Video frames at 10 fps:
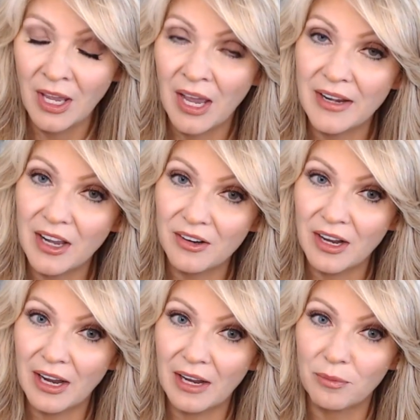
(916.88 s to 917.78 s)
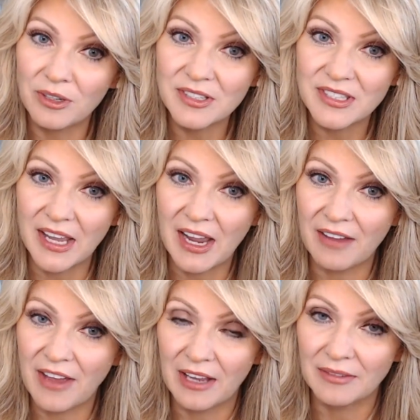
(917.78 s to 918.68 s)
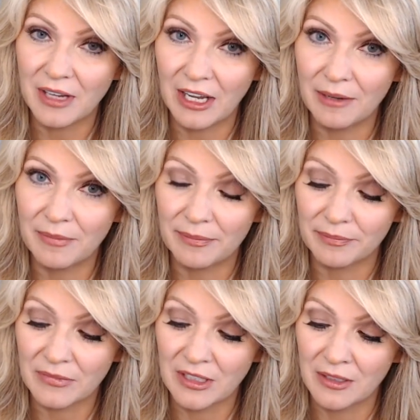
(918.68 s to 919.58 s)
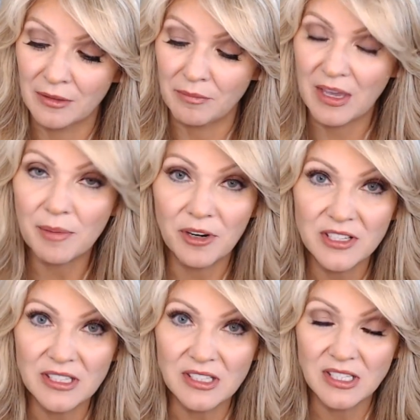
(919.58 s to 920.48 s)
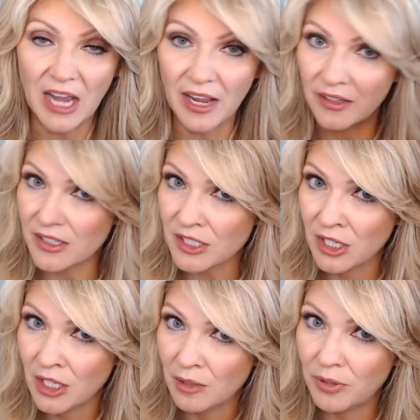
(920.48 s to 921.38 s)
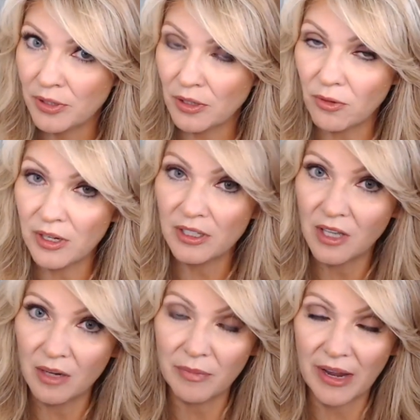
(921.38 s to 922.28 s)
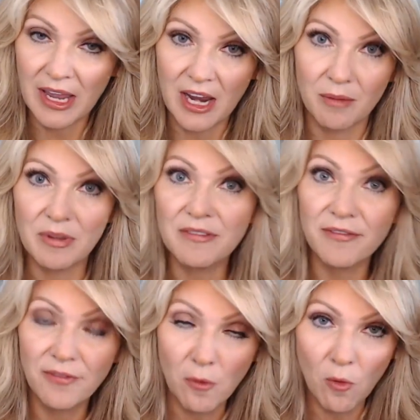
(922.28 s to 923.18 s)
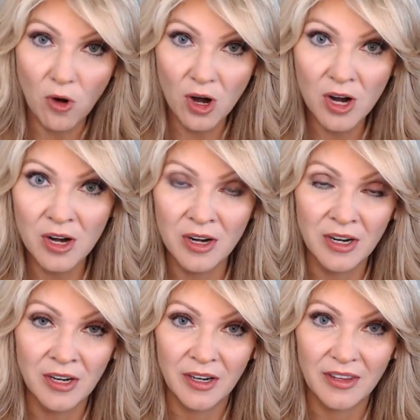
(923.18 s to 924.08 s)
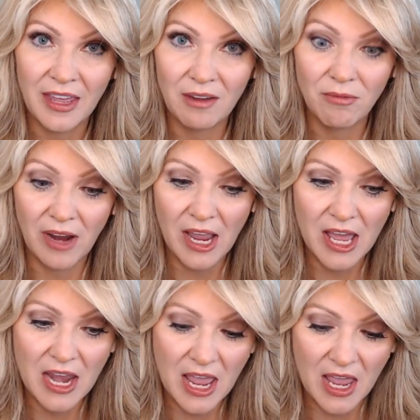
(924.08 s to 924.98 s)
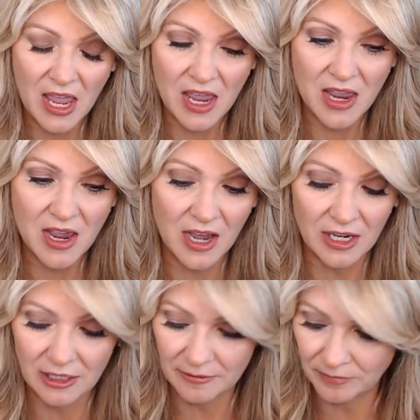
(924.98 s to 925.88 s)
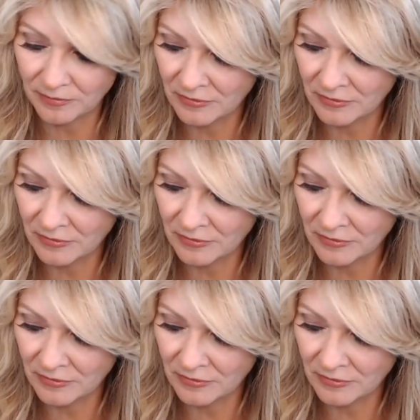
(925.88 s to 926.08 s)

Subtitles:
Now, I will say I've had makeup artists and stylists put oil on my hair before they ran a